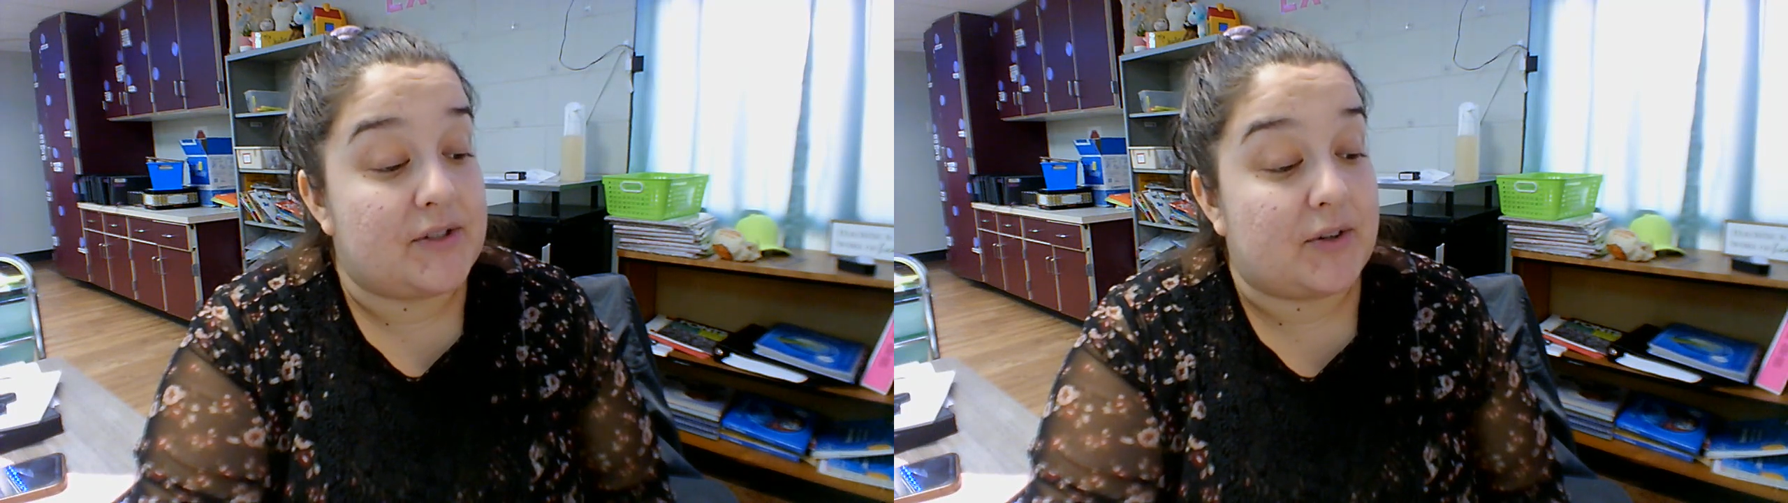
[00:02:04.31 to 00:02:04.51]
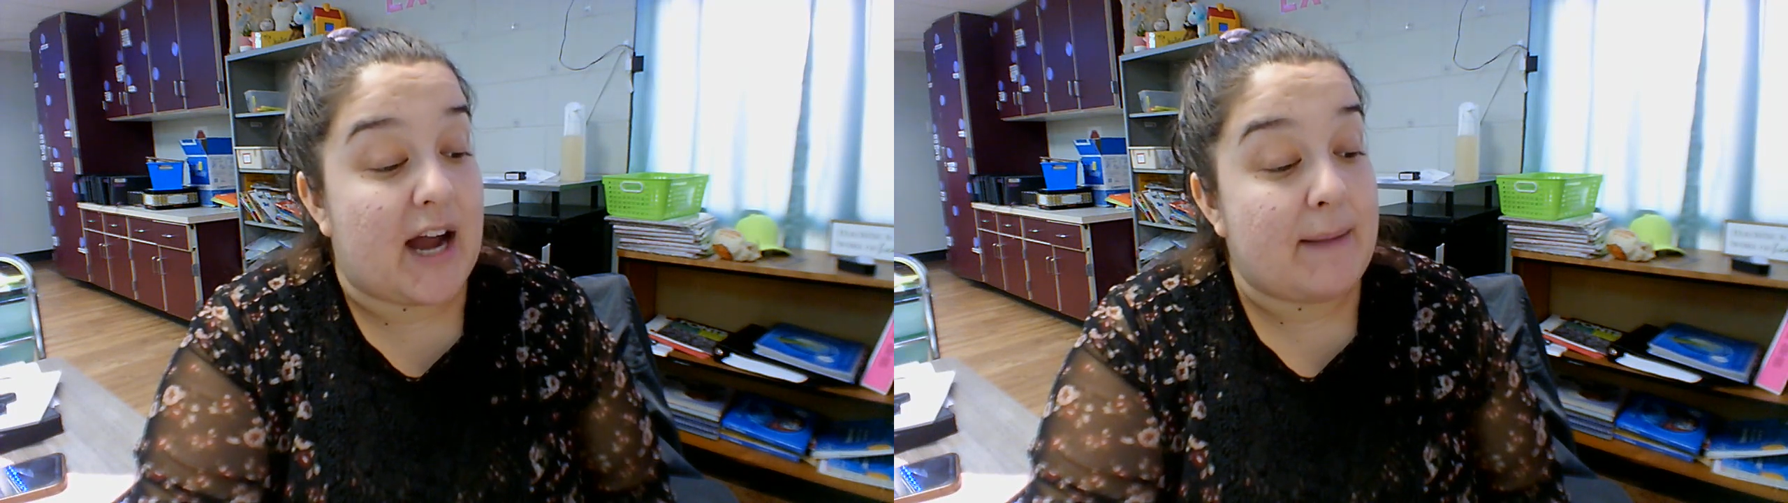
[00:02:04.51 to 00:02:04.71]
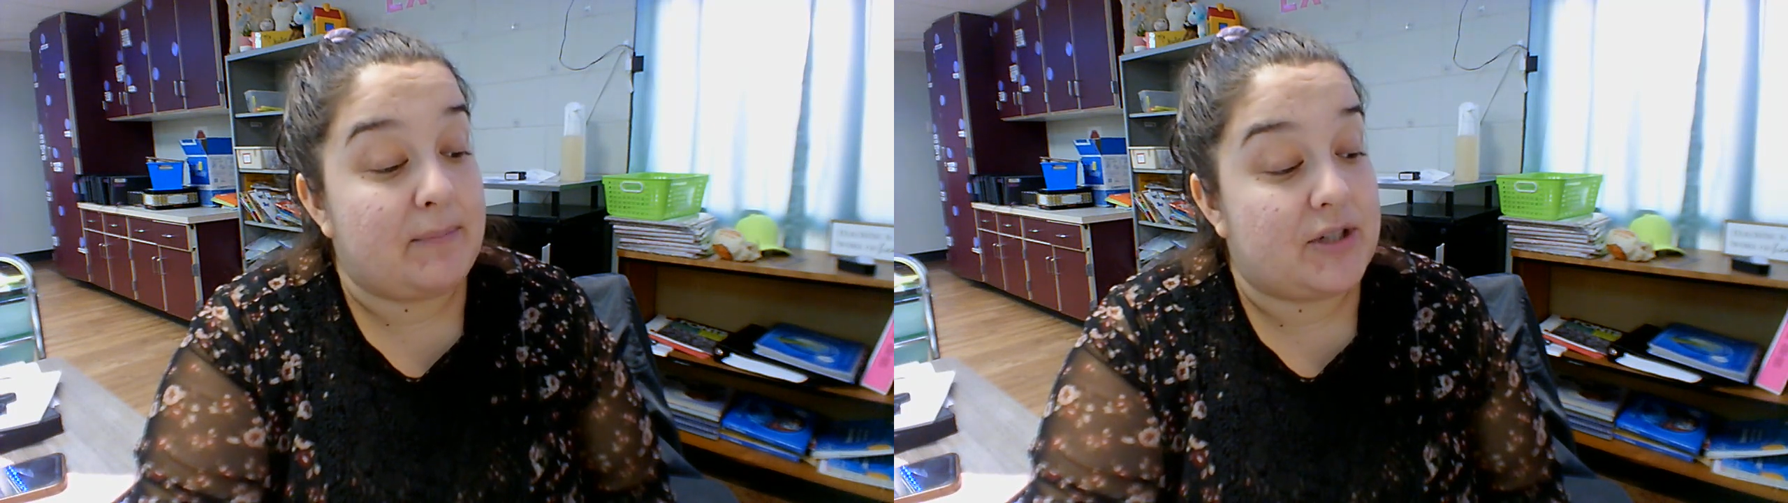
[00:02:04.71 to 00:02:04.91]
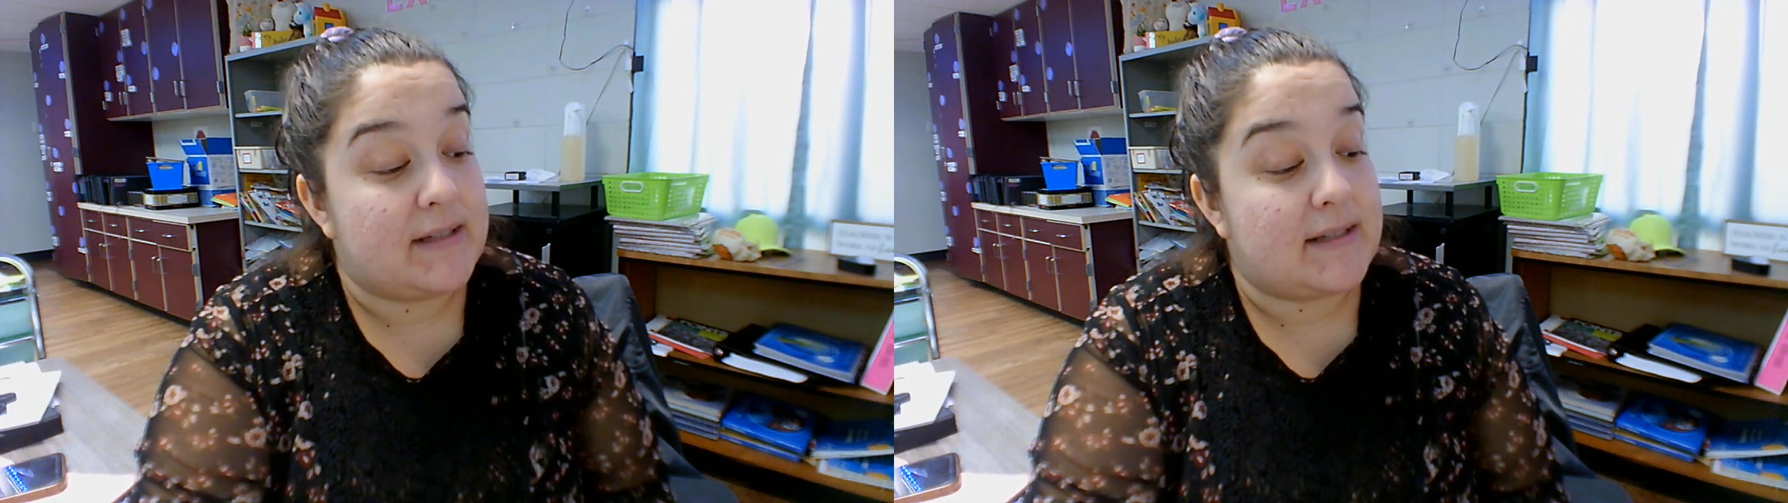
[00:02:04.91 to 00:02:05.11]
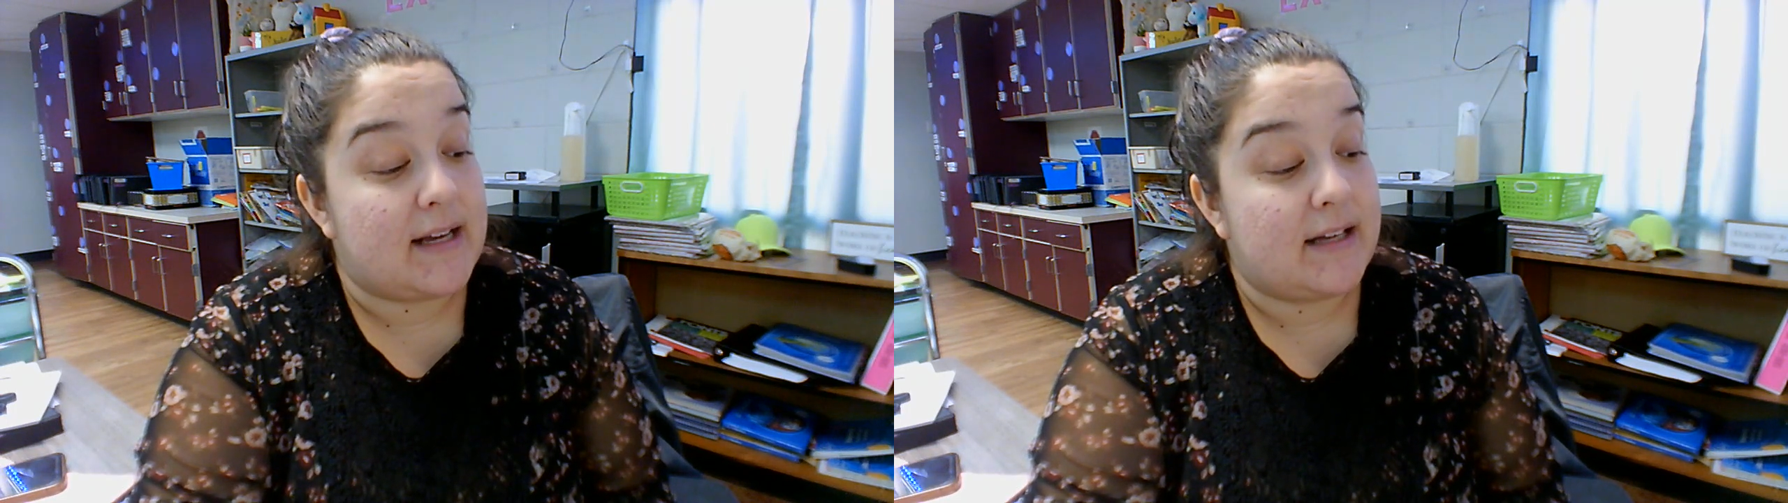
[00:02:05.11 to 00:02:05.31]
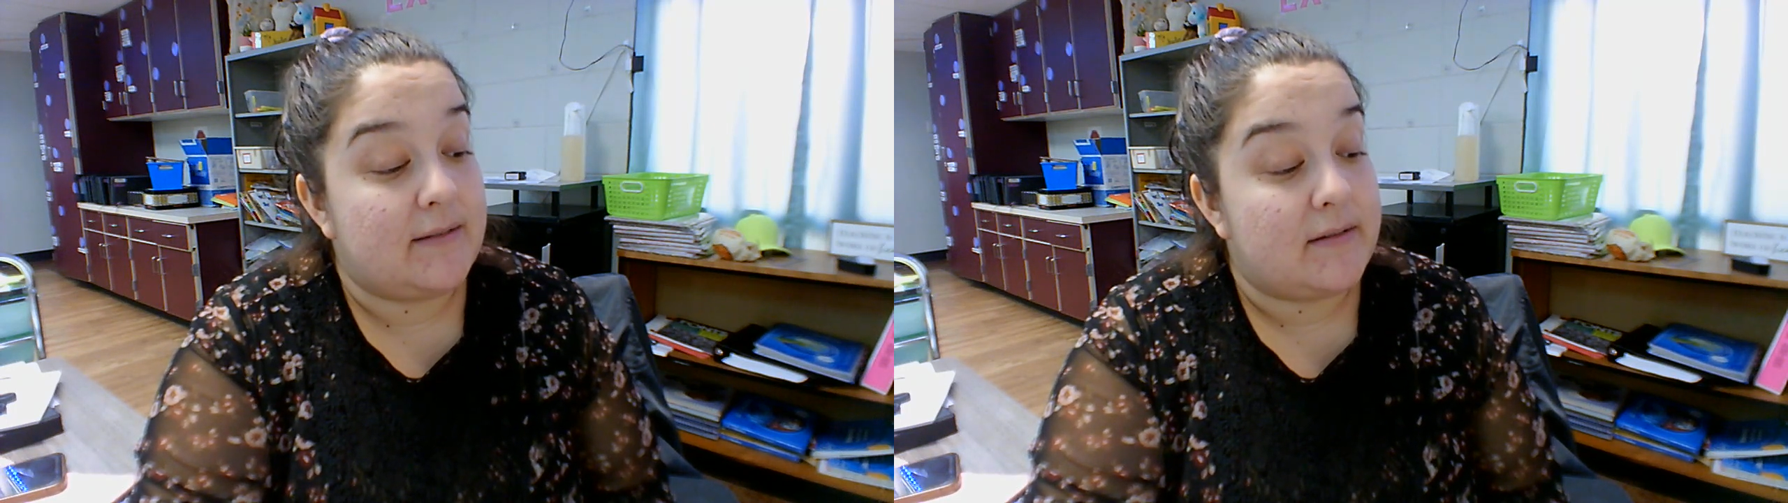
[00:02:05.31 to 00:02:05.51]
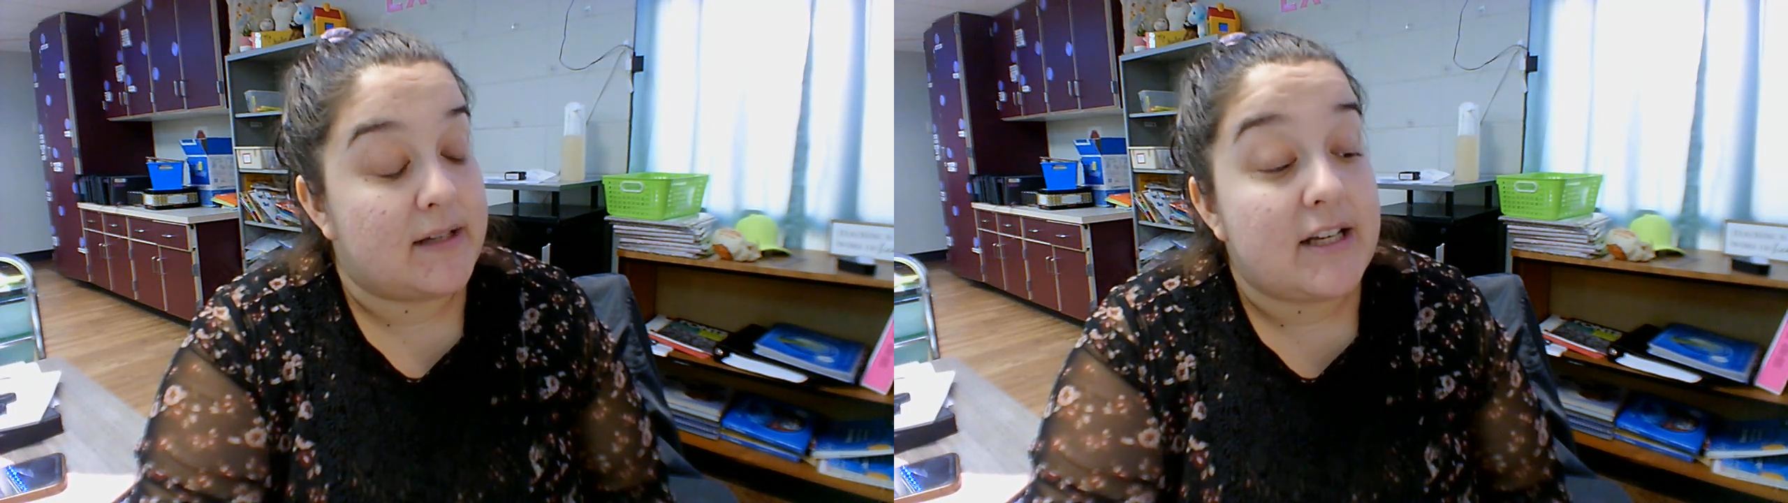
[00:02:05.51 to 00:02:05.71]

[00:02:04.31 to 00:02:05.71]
scrap, she said.